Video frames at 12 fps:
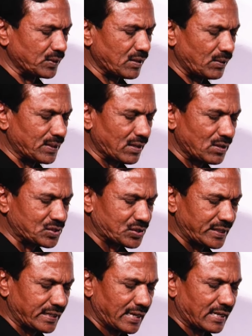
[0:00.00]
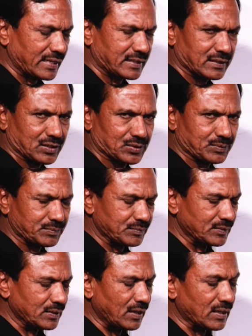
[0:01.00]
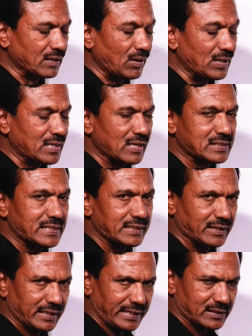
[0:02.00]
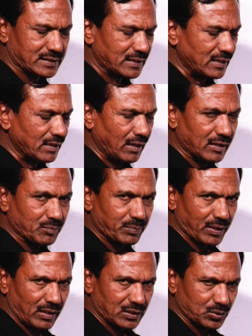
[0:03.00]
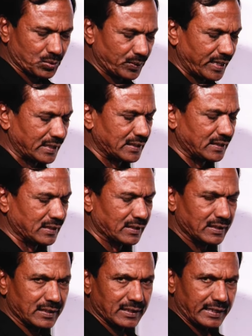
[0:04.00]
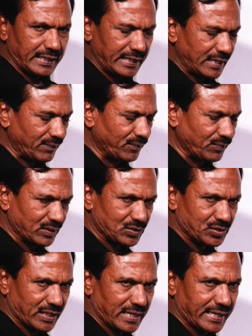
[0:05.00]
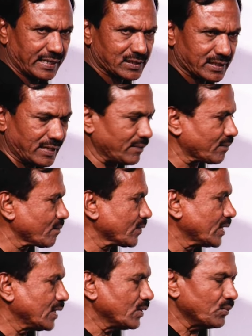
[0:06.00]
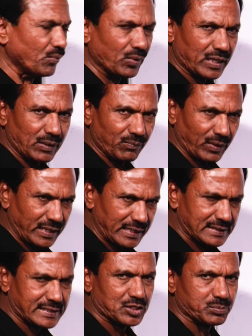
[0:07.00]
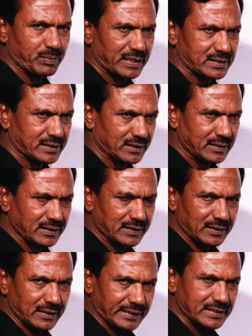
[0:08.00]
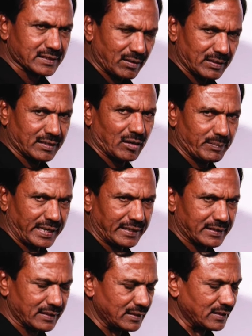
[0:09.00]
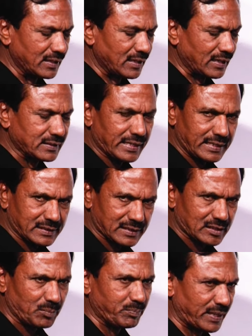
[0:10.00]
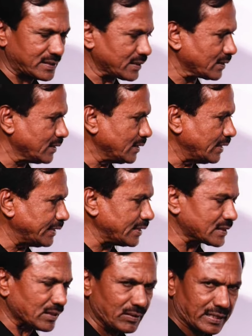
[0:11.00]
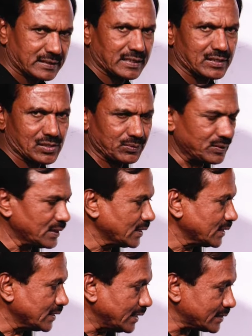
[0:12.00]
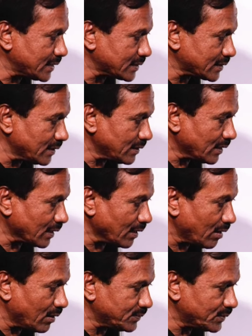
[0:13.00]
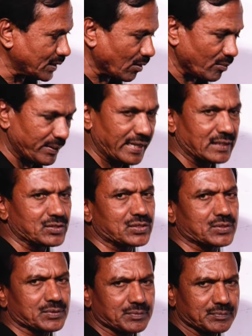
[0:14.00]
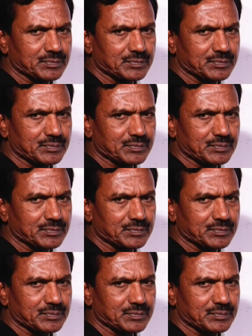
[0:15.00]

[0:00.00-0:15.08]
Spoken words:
contrasting characters or contrasting alleles are brought together in F1 generation, only one is expressed, it is called dominant. Other is suppressed, it is called recessive. This is the law of dominance.